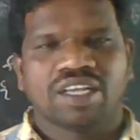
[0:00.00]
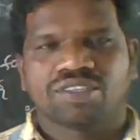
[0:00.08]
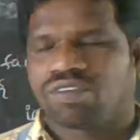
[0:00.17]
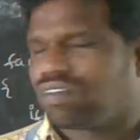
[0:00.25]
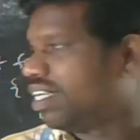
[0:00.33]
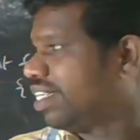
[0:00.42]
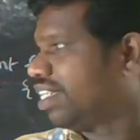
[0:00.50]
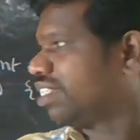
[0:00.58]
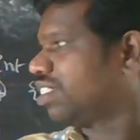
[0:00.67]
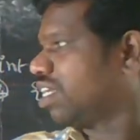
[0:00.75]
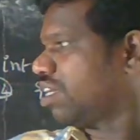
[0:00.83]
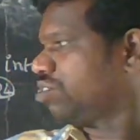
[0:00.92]
so in
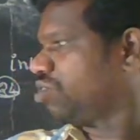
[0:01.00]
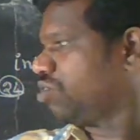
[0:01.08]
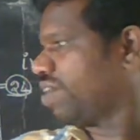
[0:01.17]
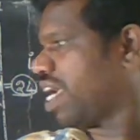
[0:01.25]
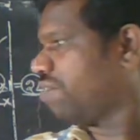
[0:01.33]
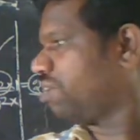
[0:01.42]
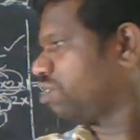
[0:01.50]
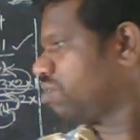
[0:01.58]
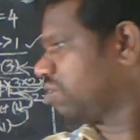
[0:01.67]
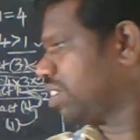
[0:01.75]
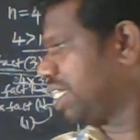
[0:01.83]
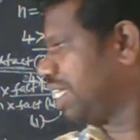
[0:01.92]
this also we have to
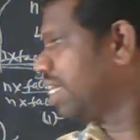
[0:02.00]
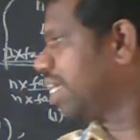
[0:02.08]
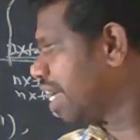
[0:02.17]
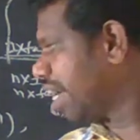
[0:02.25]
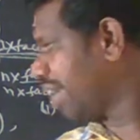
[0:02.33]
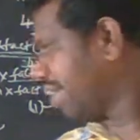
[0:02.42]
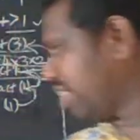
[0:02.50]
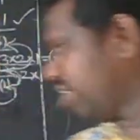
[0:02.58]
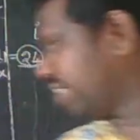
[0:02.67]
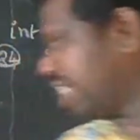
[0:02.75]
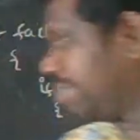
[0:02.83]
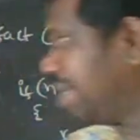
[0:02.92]
use the return
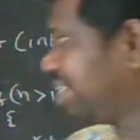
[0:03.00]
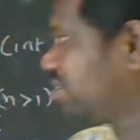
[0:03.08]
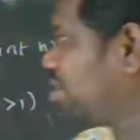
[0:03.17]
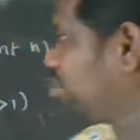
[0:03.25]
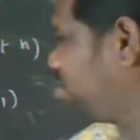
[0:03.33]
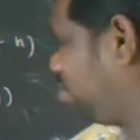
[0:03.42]
statement is also